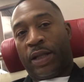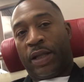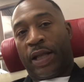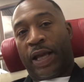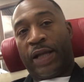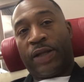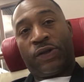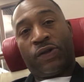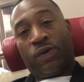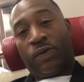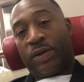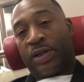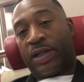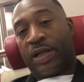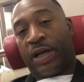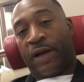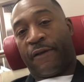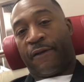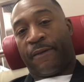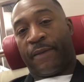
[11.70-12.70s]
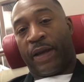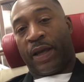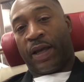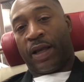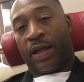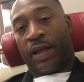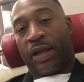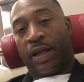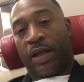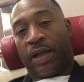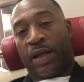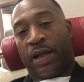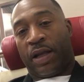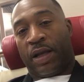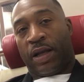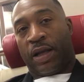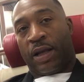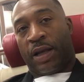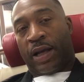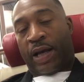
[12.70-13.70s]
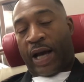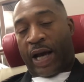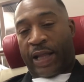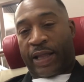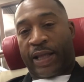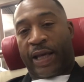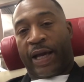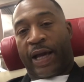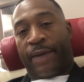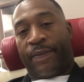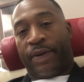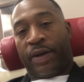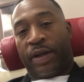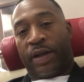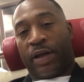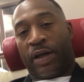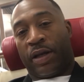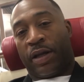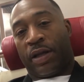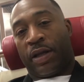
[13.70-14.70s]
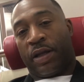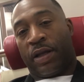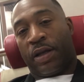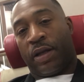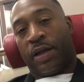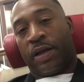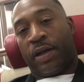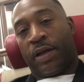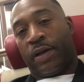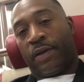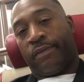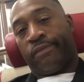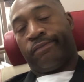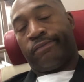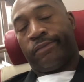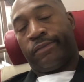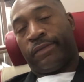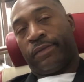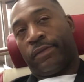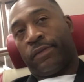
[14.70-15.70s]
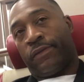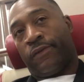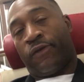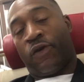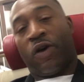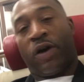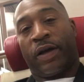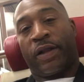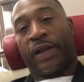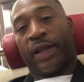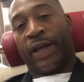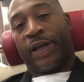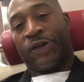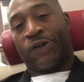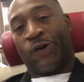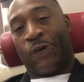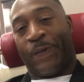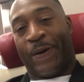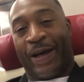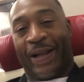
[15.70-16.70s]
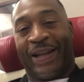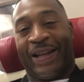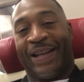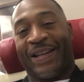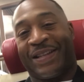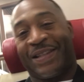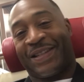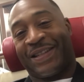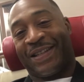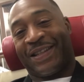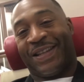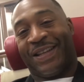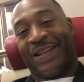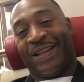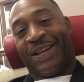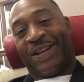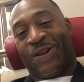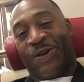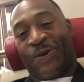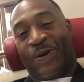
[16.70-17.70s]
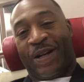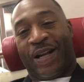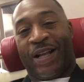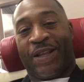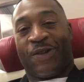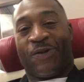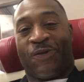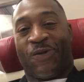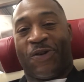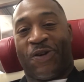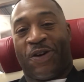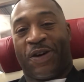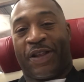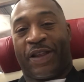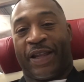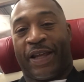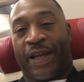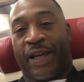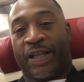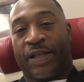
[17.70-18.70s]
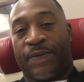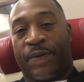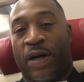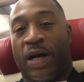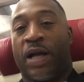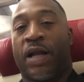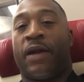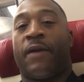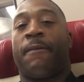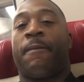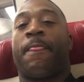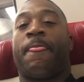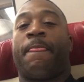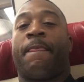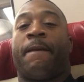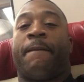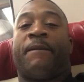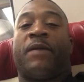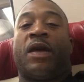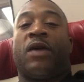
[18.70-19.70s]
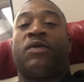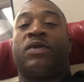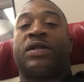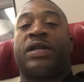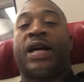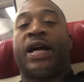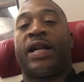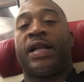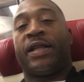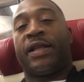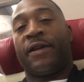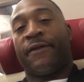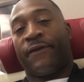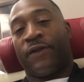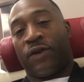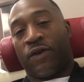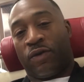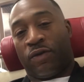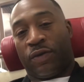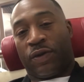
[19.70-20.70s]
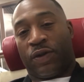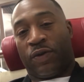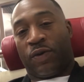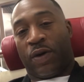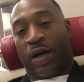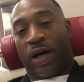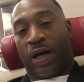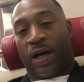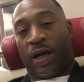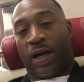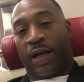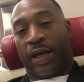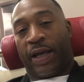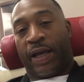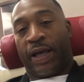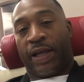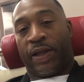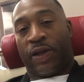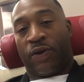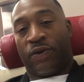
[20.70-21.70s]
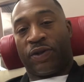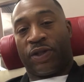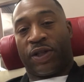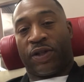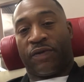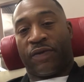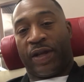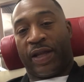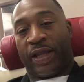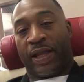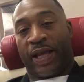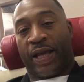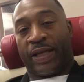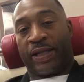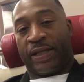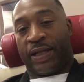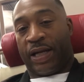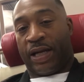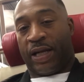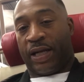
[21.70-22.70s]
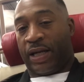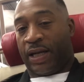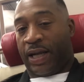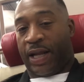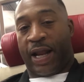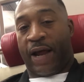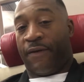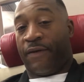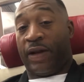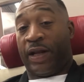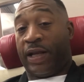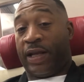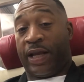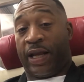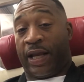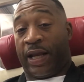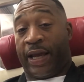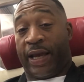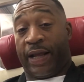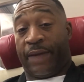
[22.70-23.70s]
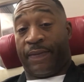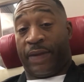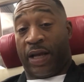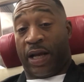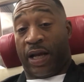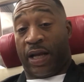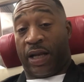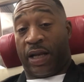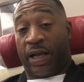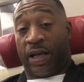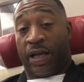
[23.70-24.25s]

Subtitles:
Day 2 was tough, man. I think I put the wrong things on the list. Well, not the wrong things, but it was kind of difficult to get those 3 things done, and I really didn't get them done.